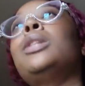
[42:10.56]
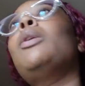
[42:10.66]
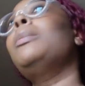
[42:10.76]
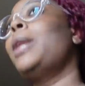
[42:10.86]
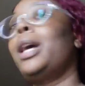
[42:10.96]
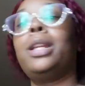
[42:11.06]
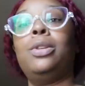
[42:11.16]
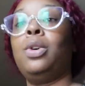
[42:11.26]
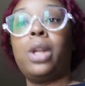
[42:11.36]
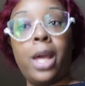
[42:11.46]
No, I'm not
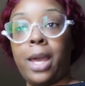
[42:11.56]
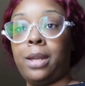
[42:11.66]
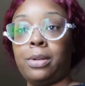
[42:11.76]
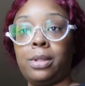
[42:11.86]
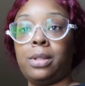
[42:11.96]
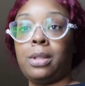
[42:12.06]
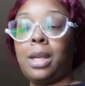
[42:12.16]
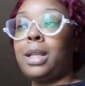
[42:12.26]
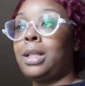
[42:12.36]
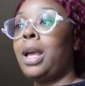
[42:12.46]
ignoring the haters.
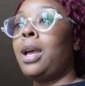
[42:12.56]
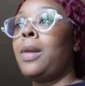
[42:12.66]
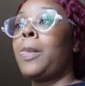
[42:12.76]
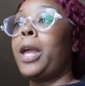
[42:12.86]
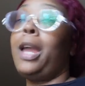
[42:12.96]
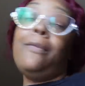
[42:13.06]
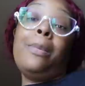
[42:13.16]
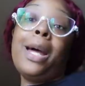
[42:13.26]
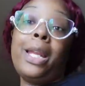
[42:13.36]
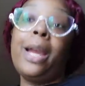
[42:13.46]
Cause
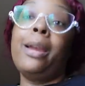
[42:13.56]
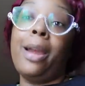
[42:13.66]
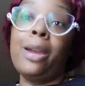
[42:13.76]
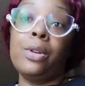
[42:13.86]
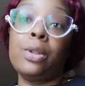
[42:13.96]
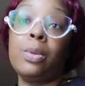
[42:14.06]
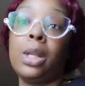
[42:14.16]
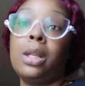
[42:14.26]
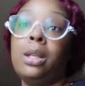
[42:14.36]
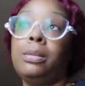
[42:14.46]
everybody ain't haters
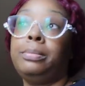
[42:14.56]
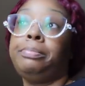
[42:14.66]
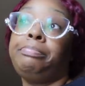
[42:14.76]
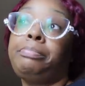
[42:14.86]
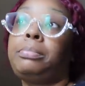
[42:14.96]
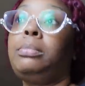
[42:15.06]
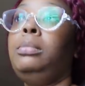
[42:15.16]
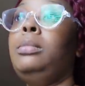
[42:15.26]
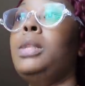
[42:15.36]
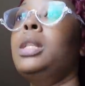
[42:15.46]
really
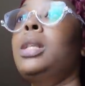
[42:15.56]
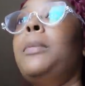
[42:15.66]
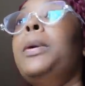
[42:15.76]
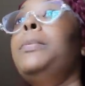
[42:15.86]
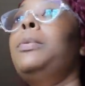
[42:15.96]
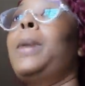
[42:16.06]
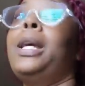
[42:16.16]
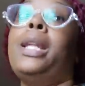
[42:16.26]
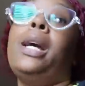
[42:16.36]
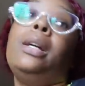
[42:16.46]
some people
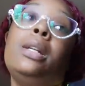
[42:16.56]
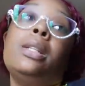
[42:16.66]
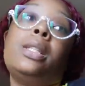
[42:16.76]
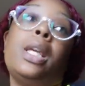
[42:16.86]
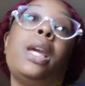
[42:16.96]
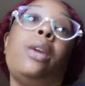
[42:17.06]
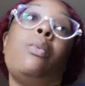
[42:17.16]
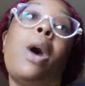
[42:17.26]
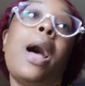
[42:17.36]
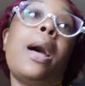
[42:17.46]
might not
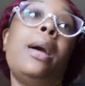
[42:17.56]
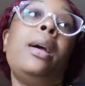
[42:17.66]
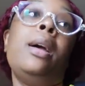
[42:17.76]
understand why